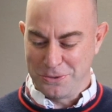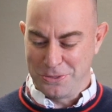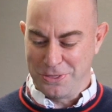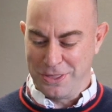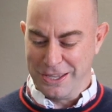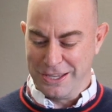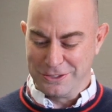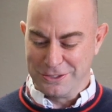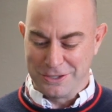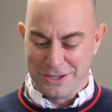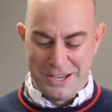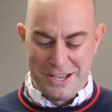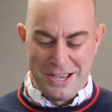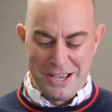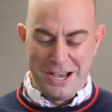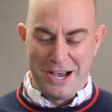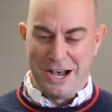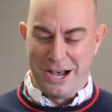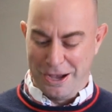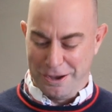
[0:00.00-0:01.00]
things
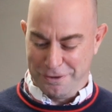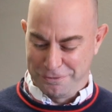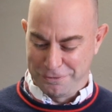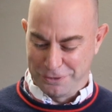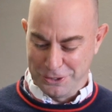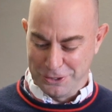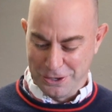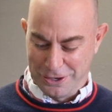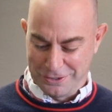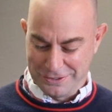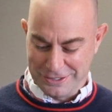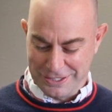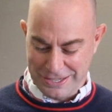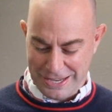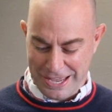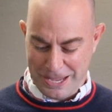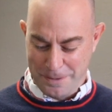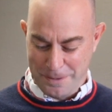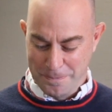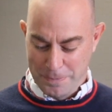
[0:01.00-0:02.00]
for y'all
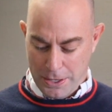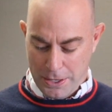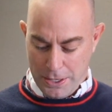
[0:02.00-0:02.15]
today.